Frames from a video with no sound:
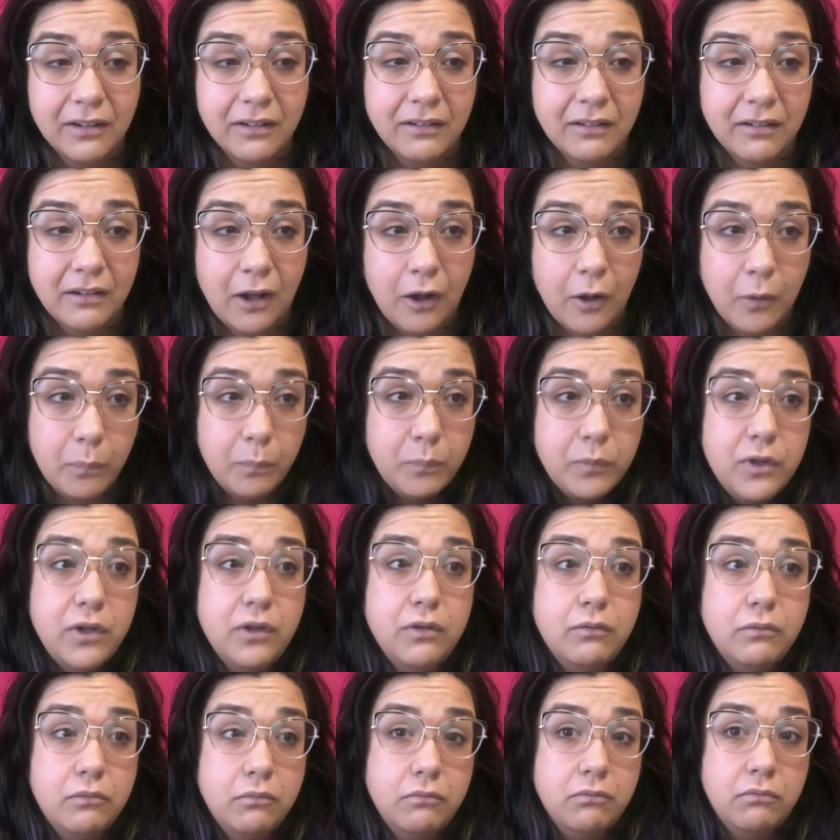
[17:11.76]
Hope
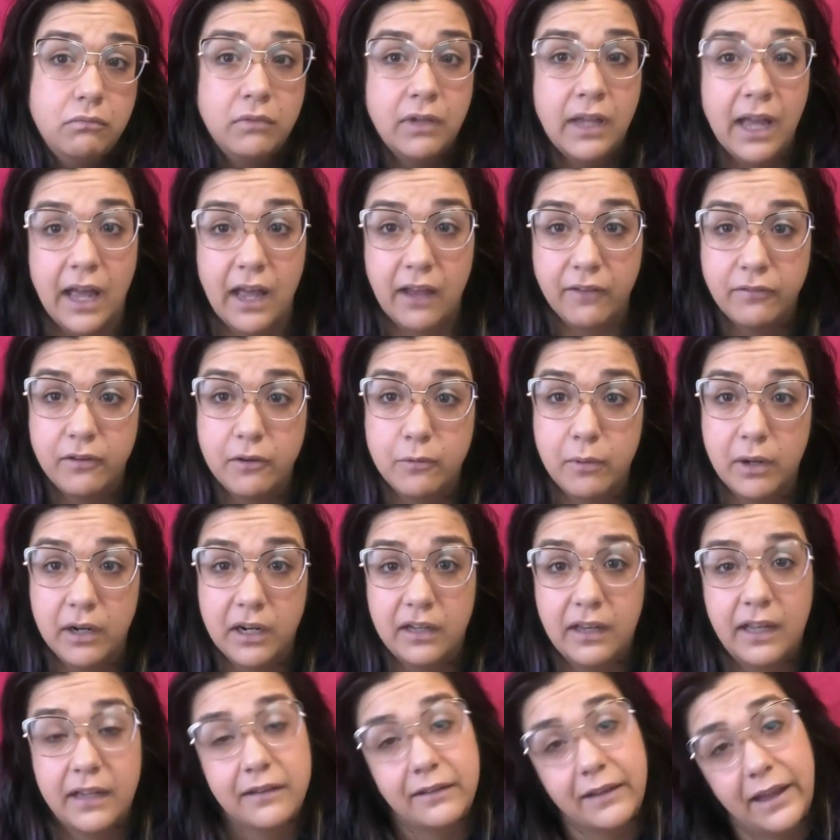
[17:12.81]
you, yeah, if you want
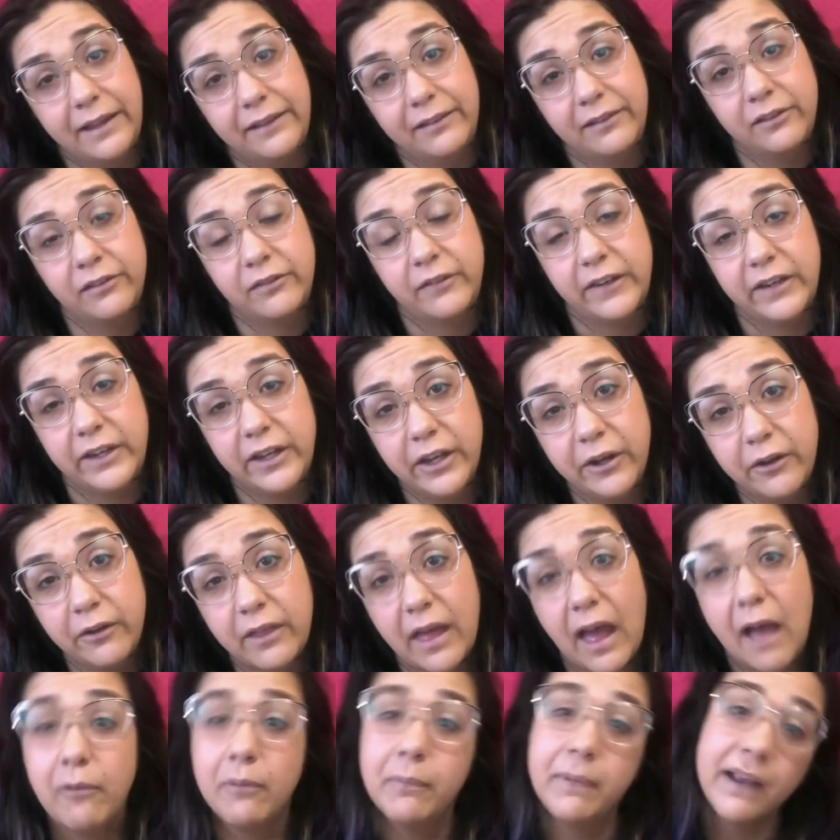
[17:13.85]
to like this video,
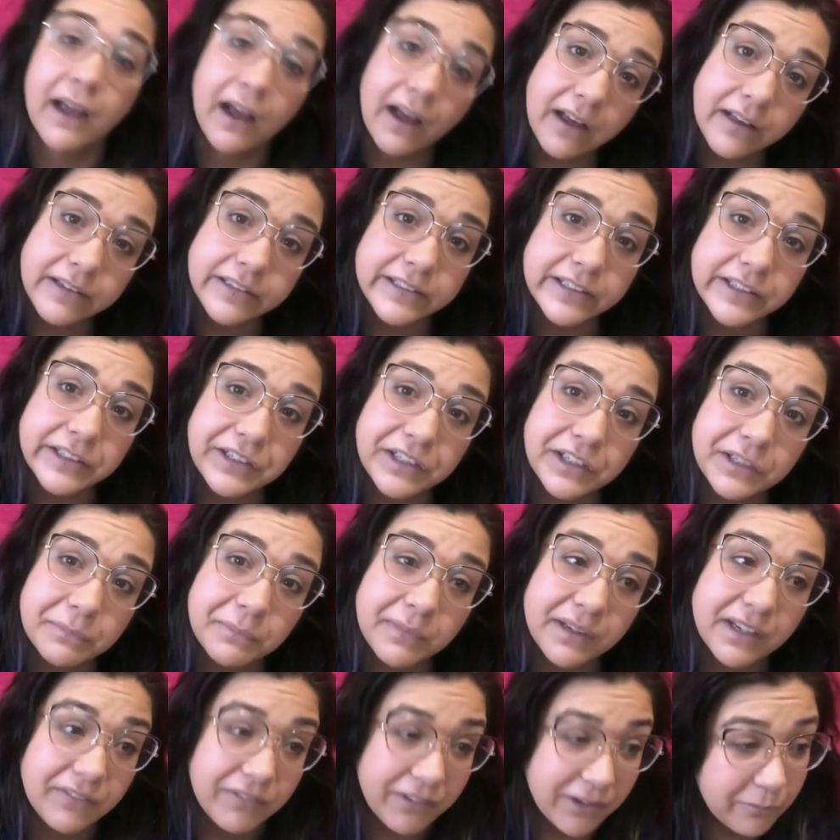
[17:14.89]
that would be awesome.
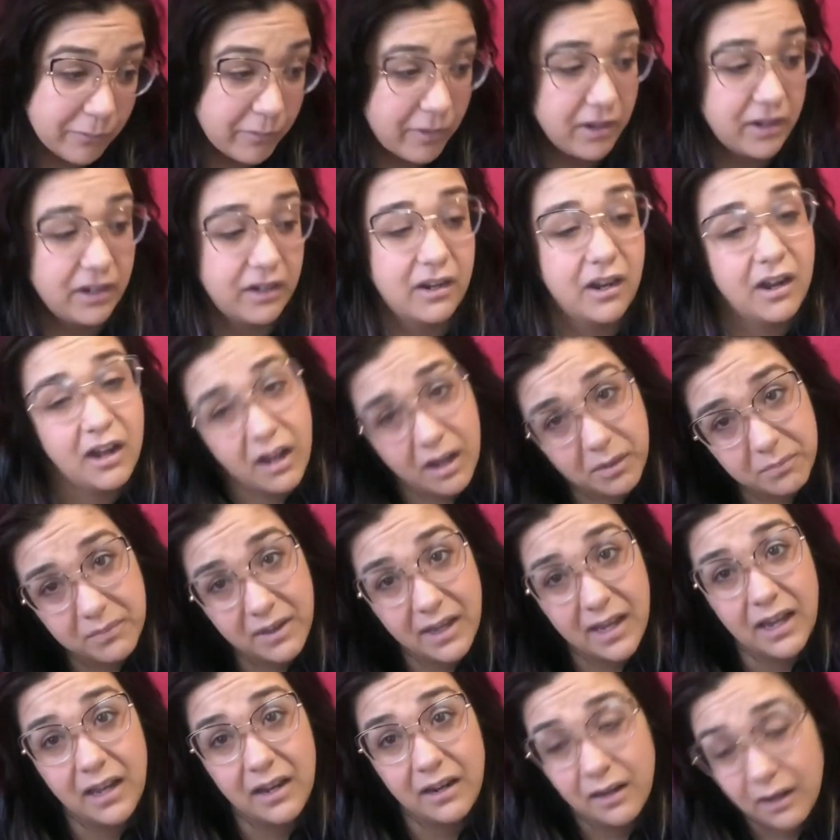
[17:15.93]
If you want to
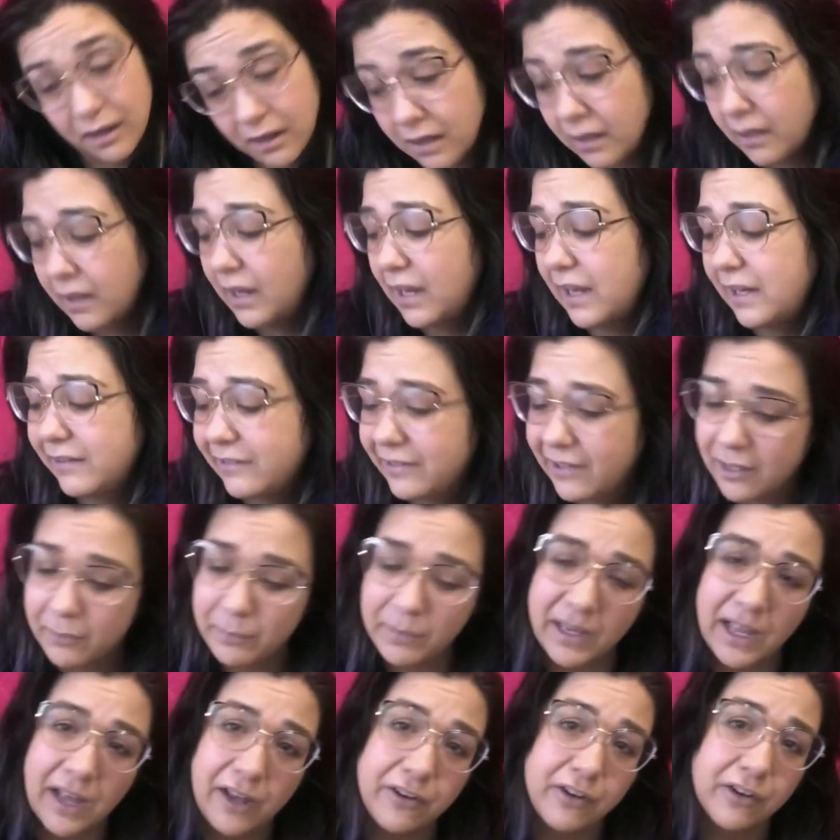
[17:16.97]
comment and tell me
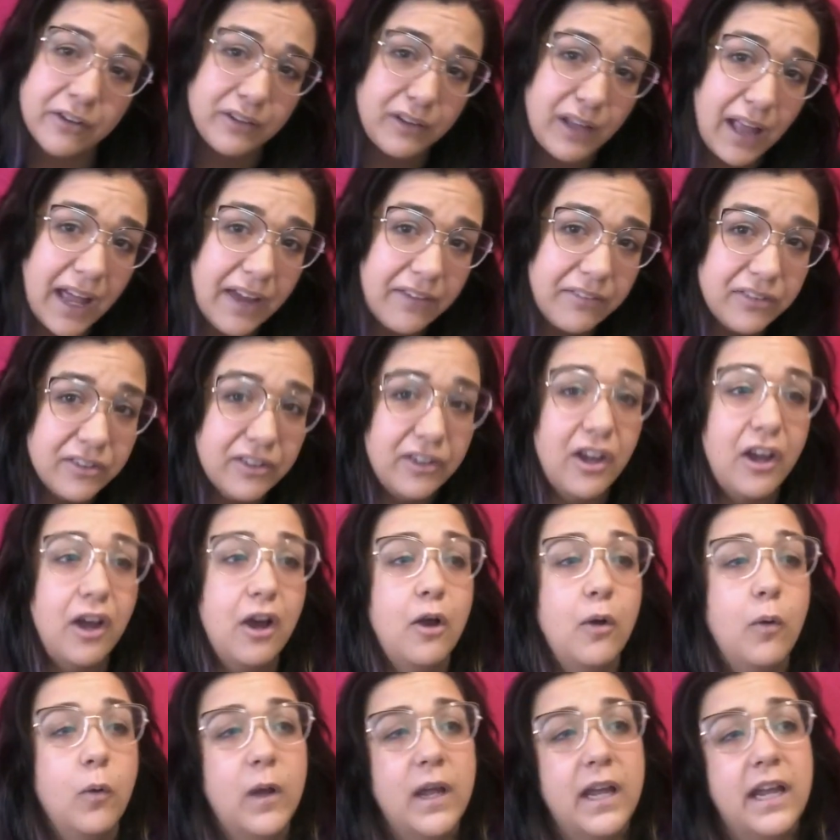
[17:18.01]
how your life's
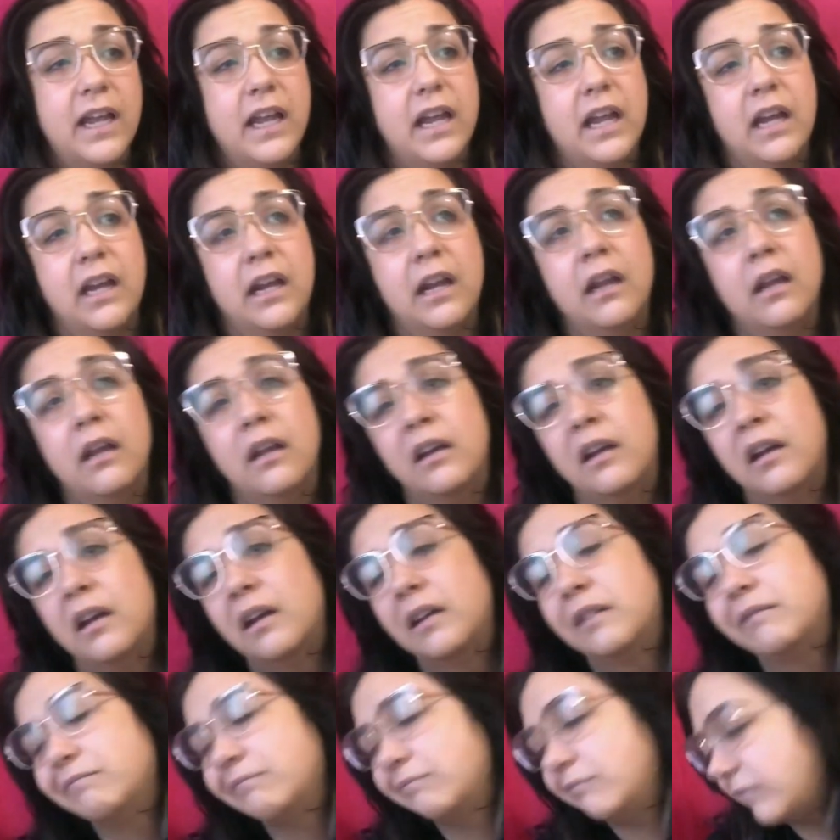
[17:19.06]
going,
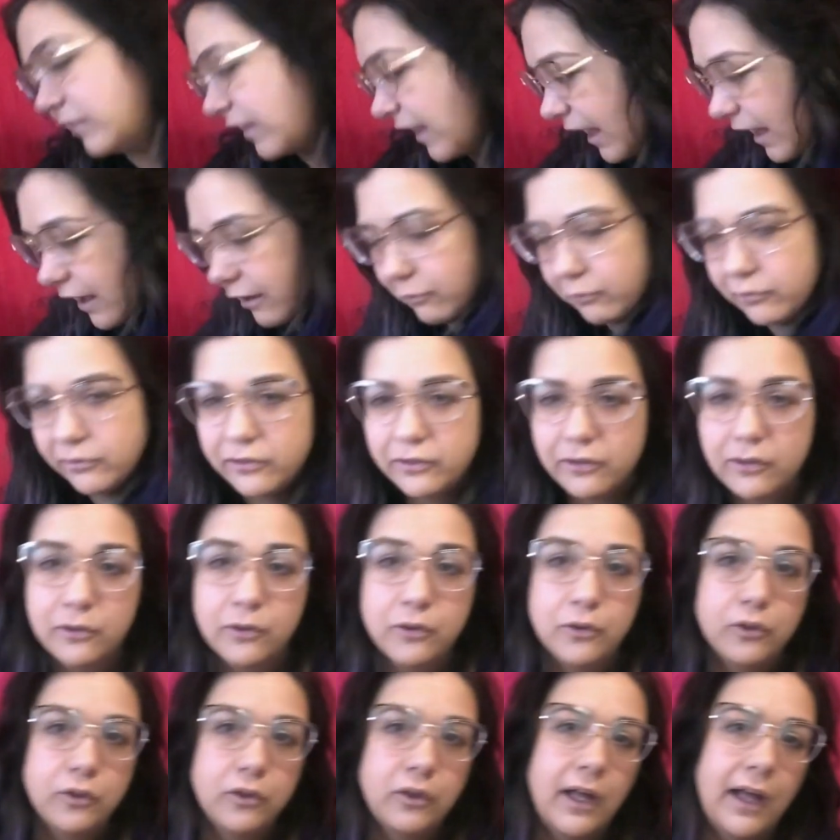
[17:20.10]
that's
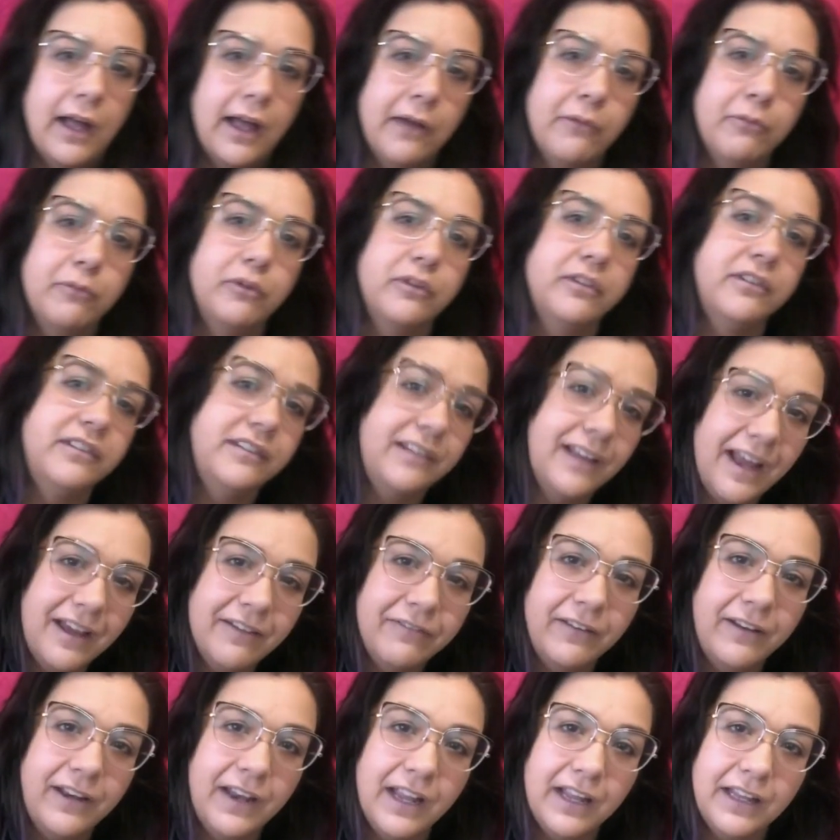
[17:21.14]
cool. I will
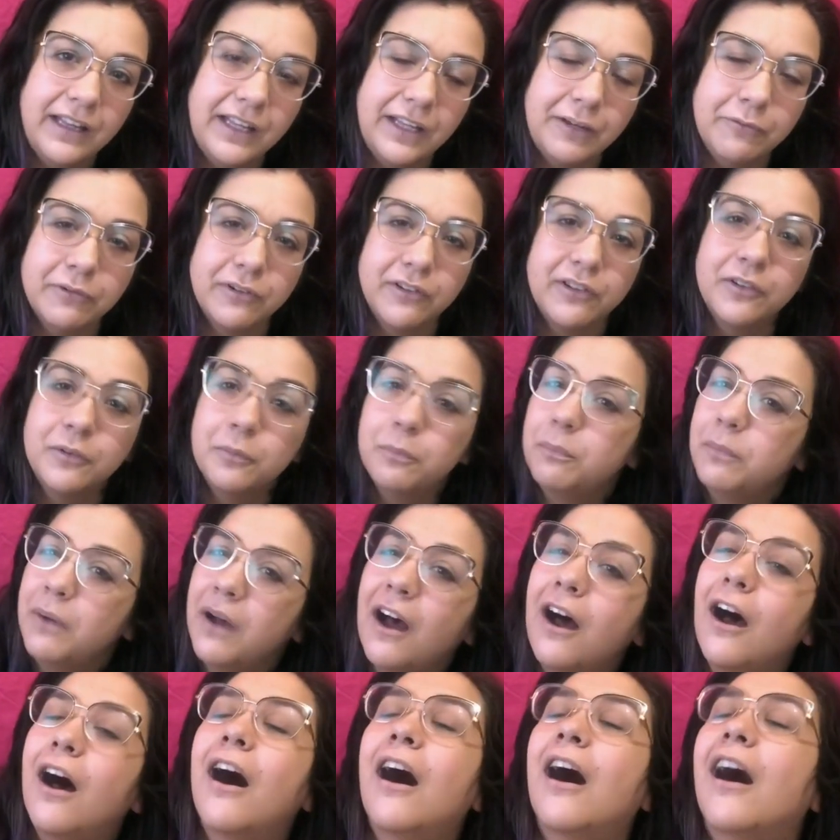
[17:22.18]
definitely
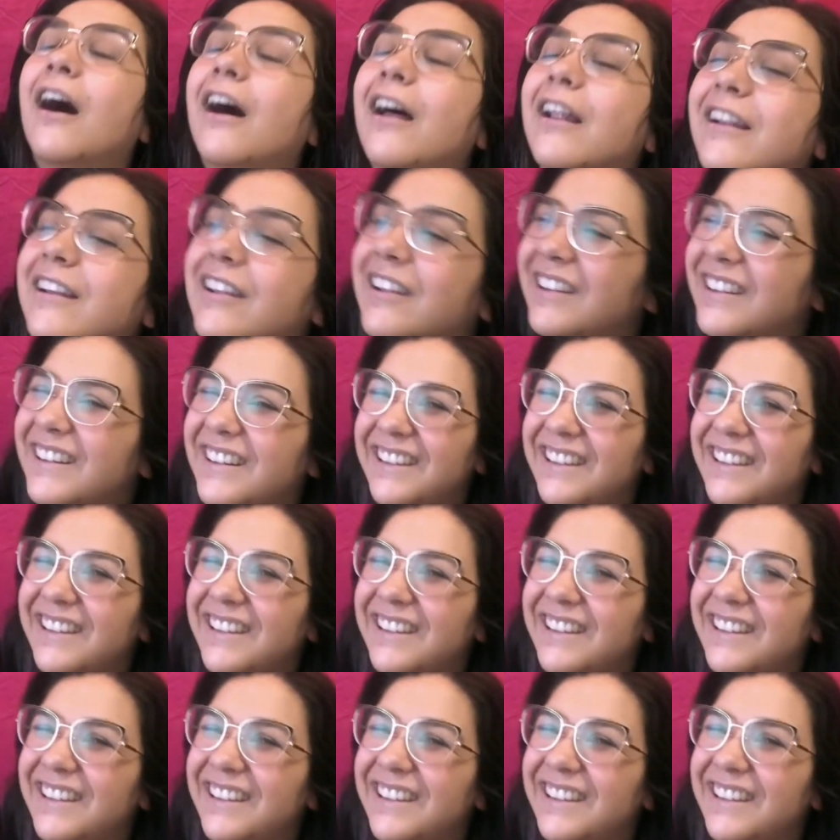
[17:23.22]
respond.